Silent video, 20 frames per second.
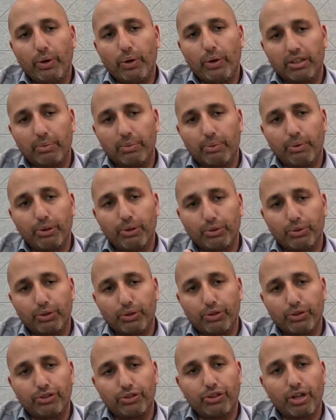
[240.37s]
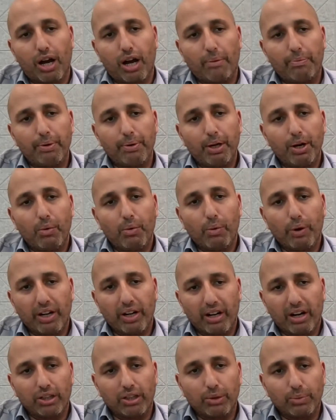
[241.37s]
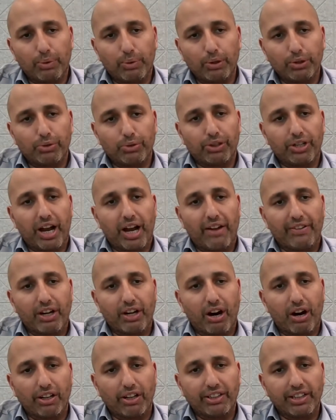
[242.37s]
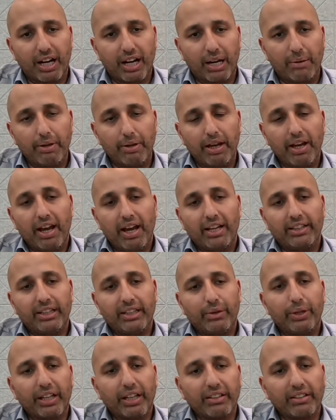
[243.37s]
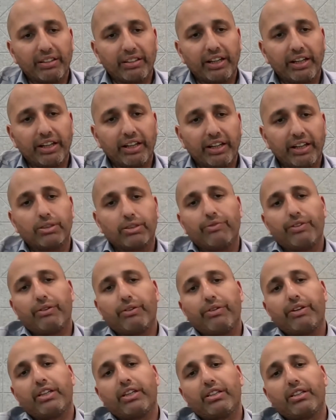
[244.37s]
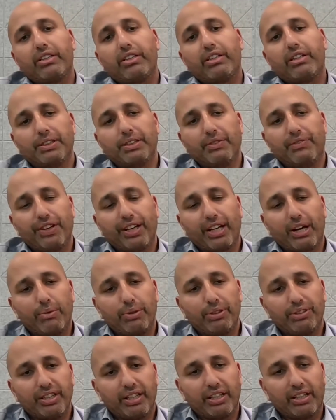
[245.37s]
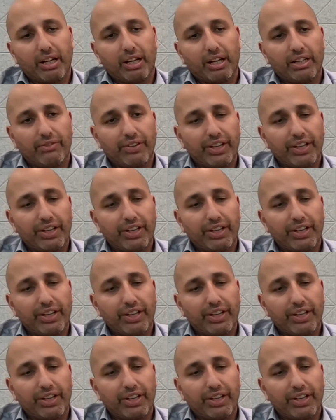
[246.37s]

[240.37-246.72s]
are the points where you stop, where are the points where you're having a hard time. And then we can tailor some very specific, I would say, kind of